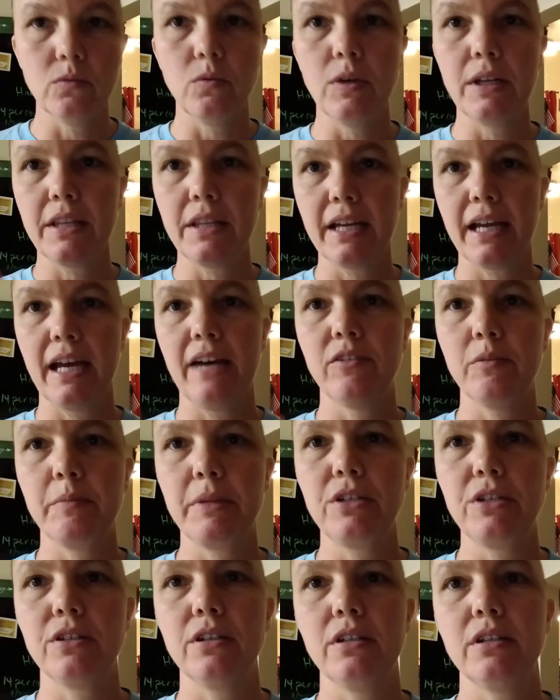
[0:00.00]
One thing I haven't
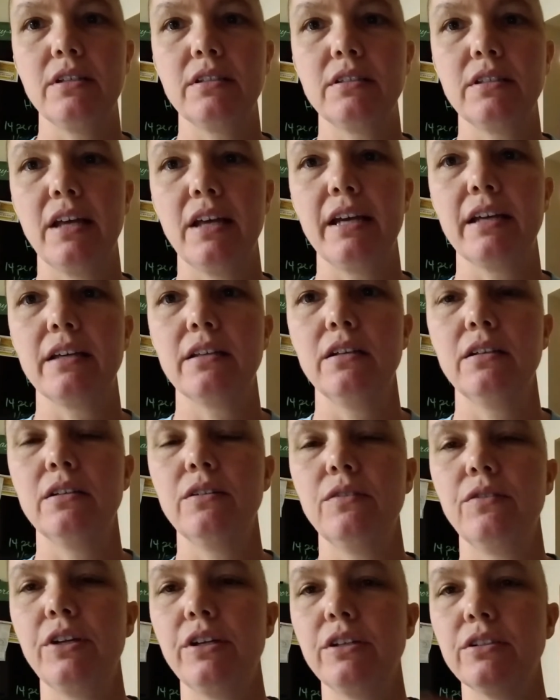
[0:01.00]
mentioned is like
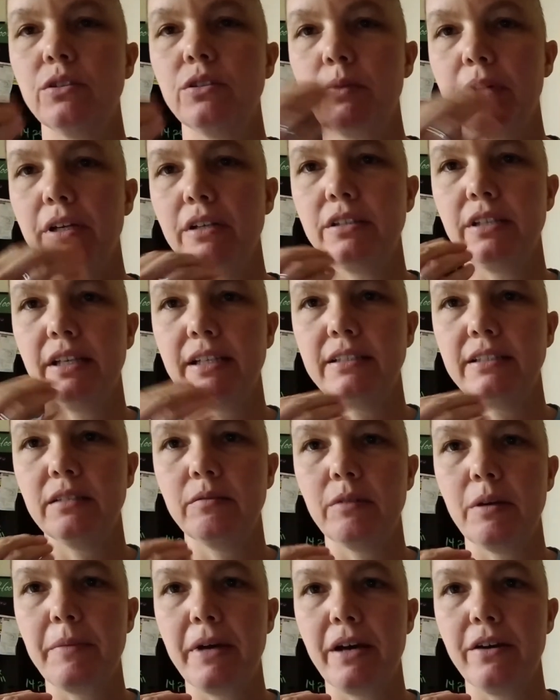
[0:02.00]
there's a weird taste in
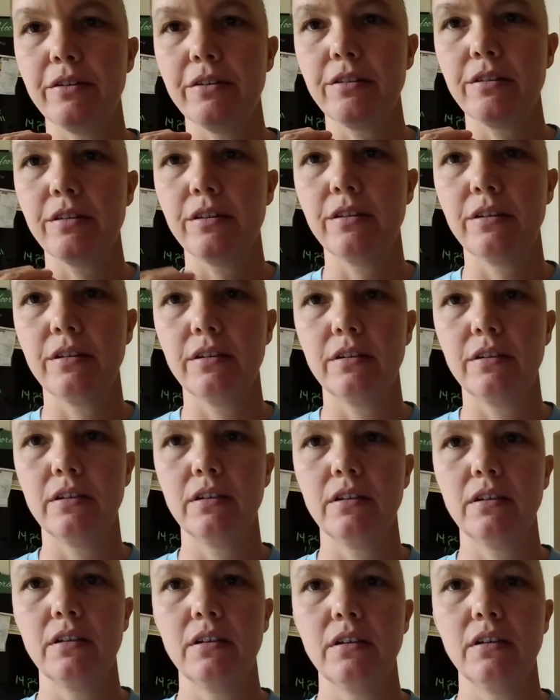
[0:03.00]
my mouth
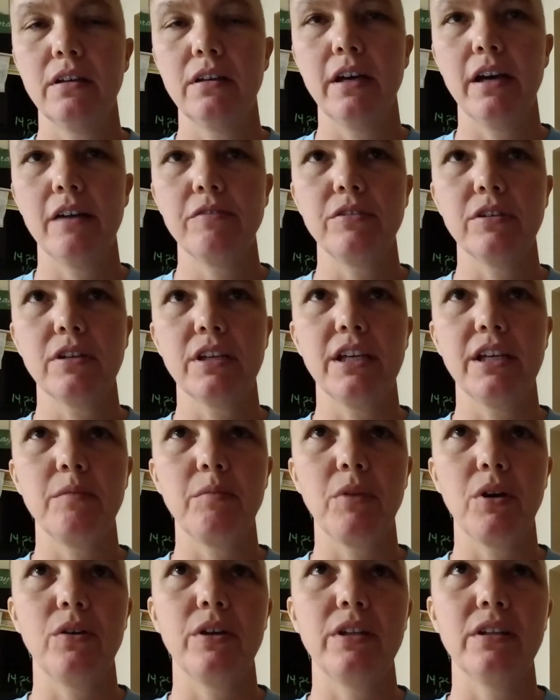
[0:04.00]
after chemo.